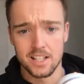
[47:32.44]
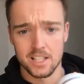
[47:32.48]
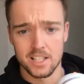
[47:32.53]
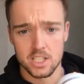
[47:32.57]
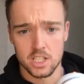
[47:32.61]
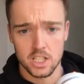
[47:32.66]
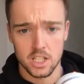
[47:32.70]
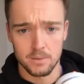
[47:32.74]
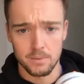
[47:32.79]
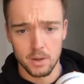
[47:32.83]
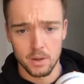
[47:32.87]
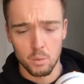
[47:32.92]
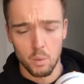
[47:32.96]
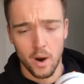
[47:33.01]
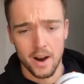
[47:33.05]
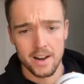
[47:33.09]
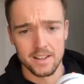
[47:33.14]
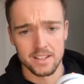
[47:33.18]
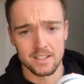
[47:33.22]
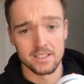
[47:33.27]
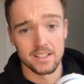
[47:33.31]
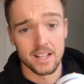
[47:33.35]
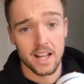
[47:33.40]
This is going to be
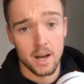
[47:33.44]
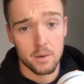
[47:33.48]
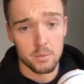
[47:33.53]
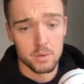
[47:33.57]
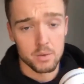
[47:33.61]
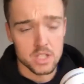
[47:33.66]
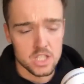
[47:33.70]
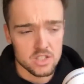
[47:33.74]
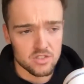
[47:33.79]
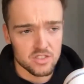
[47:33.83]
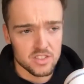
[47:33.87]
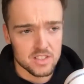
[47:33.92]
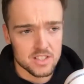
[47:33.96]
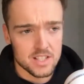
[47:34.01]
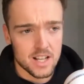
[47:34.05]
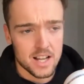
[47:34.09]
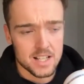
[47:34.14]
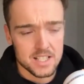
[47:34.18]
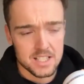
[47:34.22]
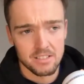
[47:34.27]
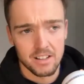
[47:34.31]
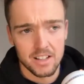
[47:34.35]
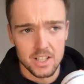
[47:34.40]
wider than that, which is
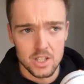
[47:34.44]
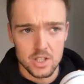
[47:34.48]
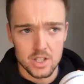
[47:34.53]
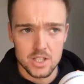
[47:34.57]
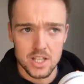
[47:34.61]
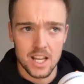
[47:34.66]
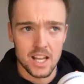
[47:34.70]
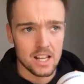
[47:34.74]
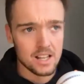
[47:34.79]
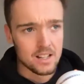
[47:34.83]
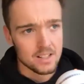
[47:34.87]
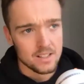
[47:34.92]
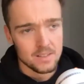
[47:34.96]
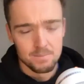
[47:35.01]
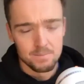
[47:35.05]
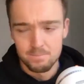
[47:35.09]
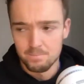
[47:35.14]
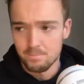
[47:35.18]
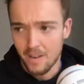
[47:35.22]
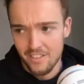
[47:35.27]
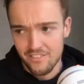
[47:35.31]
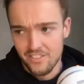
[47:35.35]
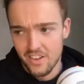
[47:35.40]
fantastic. Like you say,
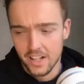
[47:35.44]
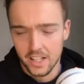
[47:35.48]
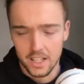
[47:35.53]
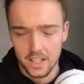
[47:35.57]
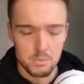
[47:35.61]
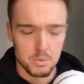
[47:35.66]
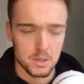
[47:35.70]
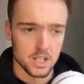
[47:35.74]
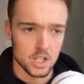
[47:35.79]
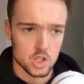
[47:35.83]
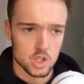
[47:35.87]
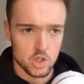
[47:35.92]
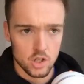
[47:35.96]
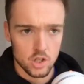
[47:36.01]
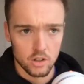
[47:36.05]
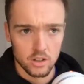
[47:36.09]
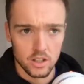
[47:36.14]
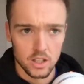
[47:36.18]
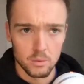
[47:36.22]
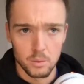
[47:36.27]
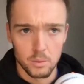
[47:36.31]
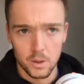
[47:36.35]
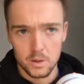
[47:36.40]
my friend could be in Australia
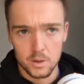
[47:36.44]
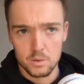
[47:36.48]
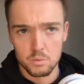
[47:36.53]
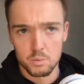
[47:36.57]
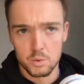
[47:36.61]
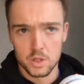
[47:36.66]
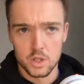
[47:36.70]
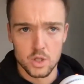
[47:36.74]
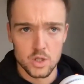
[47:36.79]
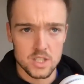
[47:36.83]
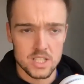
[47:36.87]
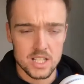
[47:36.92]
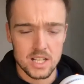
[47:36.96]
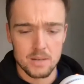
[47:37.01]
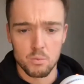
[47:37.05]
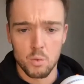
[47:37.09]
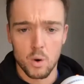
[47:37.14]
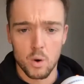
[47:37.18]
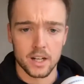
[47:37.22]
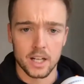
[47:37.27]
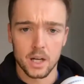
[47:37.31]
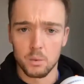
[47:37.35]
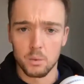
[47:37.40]
and we're doing the same
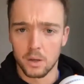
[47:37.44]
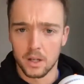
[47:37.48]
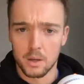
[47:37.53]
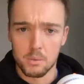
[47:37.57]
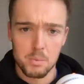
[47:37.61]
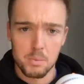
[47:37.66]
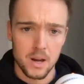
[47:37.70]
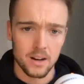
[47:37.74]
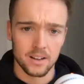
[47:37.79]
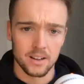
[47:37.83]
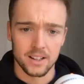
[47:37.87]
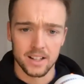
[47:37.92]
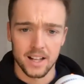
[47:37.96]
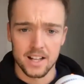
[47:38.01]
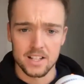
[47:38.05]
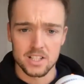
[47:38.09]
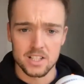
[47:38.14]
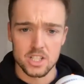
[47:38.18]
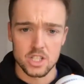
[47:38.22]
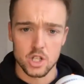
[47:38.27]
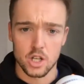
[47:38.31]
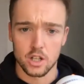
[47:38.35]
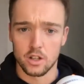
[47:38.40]
workout, we're comparing against
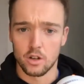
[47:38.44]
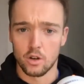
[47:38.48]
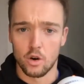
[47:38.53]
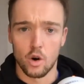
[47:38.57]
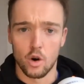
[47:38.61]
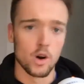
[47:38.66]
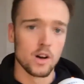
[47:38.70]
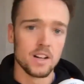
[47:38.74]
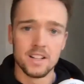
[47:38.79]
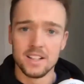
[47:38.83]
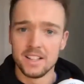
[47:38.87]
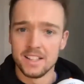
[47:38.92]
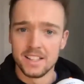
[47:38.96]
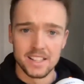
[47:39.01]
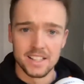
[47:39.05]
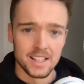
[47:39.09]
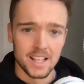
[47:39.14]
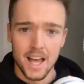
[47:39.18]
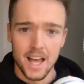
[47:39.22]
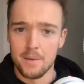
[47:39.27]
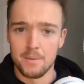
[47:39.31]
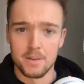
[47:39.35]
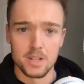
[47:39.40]
each other, or
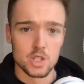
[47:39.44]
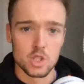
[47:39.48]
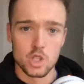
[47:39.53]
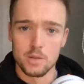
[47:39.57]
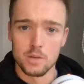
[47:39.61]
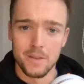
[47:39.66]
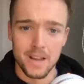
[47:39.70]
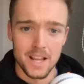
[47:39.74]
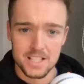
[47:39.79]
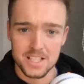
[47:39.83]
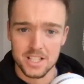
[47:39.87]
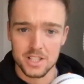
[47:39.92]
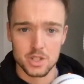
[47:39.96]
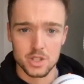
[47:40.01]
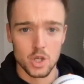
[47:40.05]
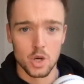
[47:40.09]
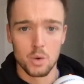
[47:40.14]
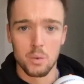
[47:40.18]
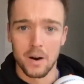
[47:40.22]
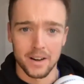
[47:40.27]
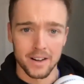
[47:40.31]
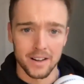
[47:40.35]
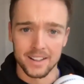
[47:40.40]
him and 2 mates can do a
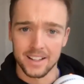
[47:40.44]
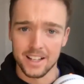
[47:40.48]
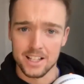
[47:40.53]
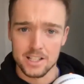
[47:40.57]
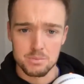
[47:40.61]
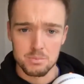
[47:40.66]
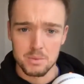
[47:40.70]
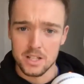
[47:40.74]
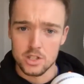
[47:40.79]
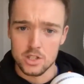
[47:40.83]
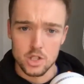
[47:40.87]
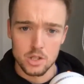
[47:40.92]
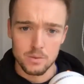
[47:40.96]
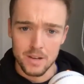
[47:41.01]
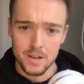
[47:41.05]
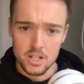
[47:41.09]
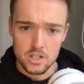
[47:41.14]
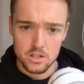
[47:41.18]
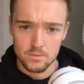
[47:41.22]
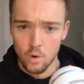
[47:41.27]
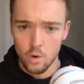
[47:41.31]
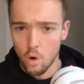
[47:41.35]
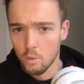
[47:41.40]
workout against me and 2 mates
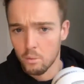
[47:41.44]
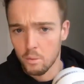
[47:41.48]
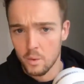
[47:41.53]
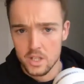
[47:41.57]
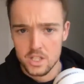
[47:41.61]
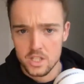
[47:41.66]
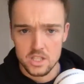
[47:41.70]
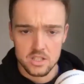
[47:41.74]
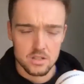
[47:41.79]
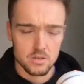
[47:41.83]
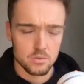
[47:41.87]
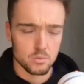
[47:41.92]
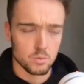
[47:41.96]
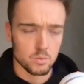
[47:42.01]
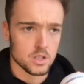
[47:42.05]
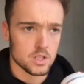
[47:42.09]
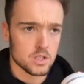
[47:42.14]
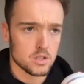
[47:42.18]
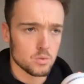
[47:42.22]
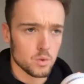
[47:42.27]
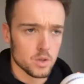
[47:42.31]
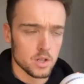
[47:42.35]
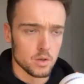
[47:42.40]
from home, which
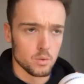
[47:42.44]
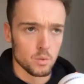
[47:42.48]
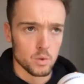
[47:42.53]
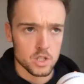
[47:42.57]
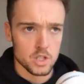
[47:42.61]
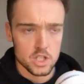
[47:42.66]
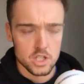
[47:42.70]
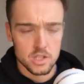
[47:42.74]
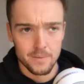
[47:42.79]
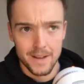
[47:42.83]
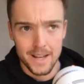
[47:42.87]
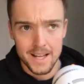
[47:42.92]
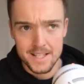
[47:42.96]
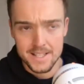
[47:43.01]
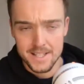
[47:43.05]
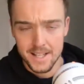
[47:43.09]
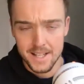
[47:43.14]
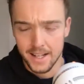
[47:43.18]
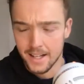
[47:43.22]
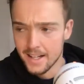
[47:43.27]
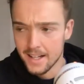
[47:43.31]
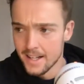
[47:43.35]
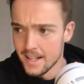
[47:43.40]
is
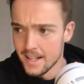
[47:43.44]
amazing.